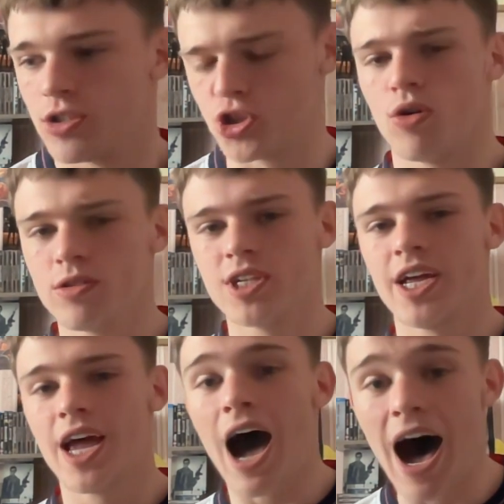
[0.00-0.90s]
So
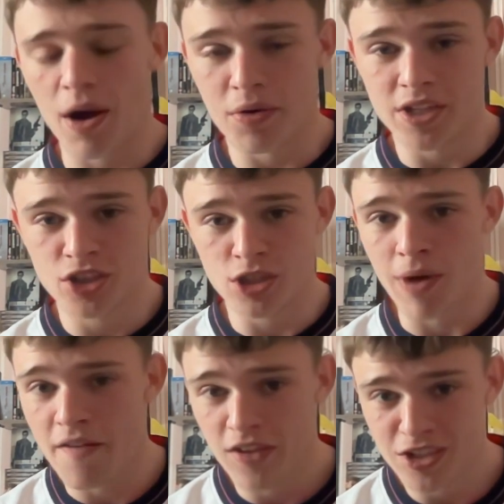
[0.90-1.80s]
today I wanted to do
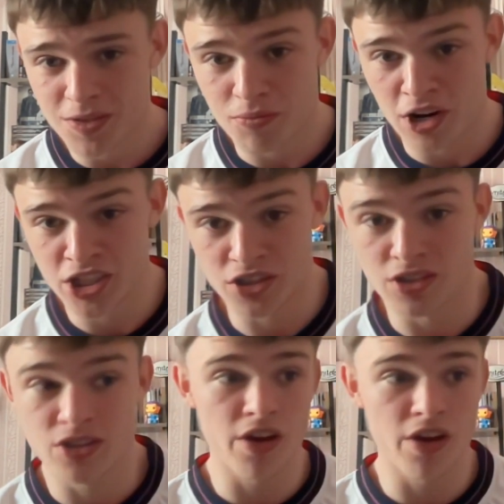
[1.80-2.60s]
my first impressions